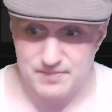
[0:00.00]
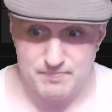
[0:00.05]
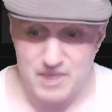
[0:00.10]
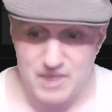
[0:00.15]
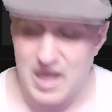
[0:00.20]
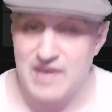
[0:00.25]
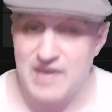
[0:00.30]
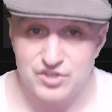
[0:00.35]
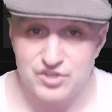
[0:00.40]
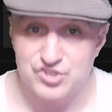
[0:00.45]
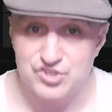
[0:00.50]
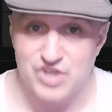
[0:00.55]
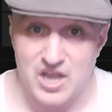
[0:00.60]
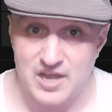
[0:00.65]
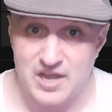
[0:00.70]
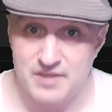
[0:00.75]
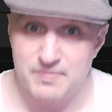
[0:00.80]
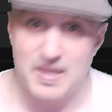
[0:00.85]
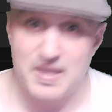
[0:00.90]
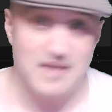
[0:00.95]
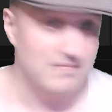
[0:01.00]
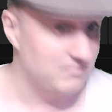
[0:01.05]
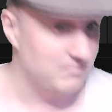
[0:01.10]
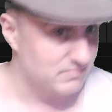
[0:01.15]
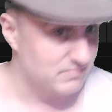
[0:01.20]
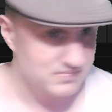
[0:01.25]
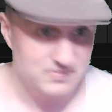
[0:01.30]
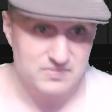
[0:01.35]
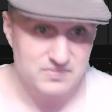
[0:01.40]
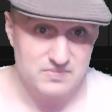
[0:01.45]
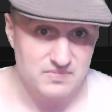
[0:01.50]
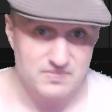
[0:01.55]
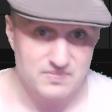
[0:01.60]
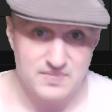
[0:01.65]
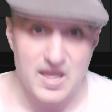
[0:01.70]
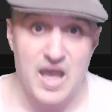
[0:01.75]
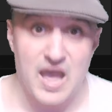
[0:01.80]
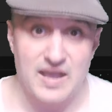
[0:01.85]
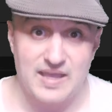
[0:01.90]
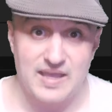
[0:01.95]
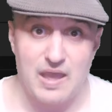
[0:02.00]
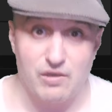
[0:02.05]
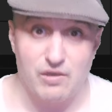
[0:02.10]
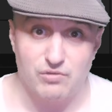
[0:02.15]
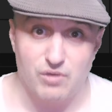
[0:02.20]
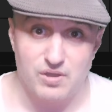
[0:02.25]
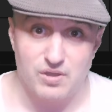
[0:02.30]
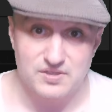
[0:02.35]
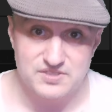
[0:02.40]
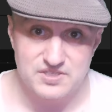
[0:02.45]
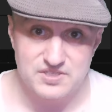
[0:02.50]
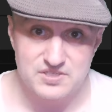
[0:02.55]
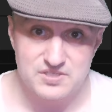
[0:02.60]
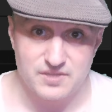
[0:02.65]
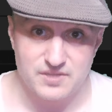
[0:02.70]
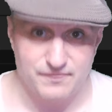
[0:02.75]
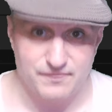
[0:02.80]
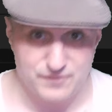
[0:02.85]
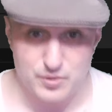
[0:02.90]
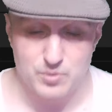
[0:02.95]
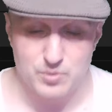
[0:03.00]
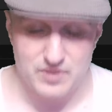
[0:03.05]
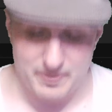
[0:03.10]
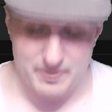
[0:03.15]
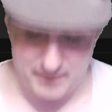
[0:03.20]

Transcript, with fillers: mileage on him and knockout losses, a few of them